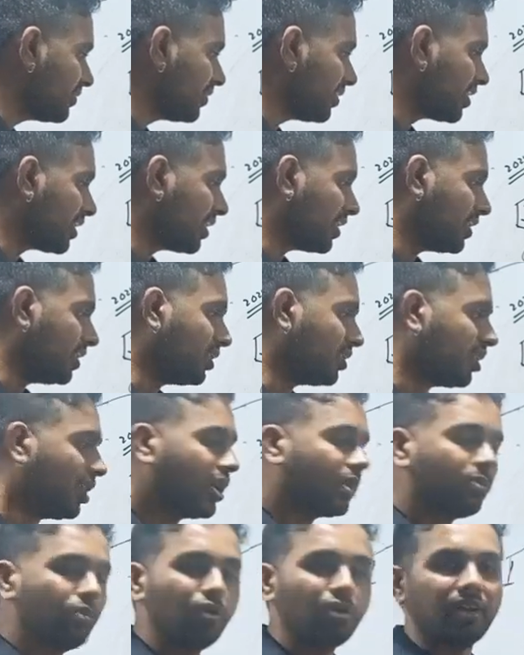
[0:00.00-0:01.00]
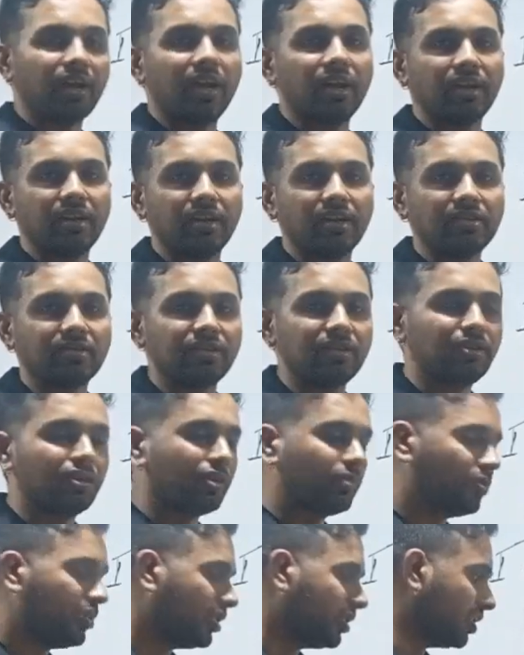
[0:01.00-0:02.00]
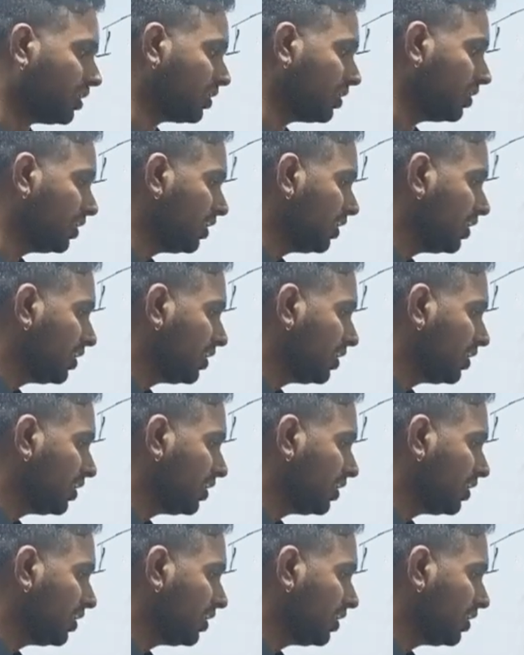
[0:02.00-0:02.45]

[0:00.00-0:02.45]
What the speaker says: we are getting carbocation as intermediate.